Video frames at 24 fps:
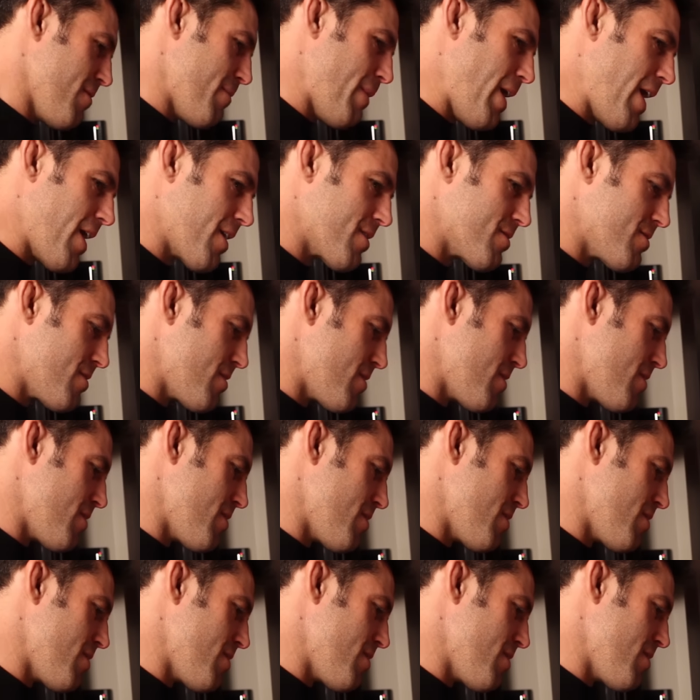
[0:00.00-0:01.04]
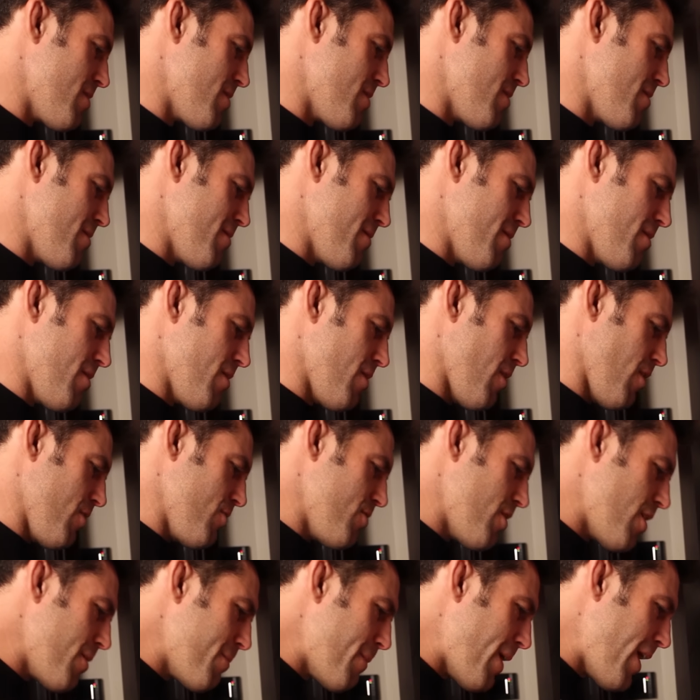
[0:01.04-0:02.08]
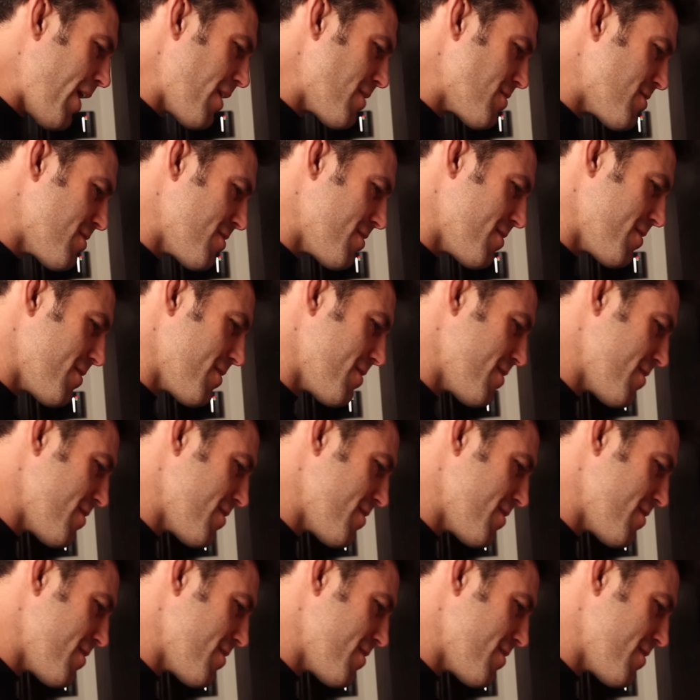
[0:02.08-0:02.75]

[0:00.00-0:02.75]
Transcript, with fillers: Max, are you there, Max?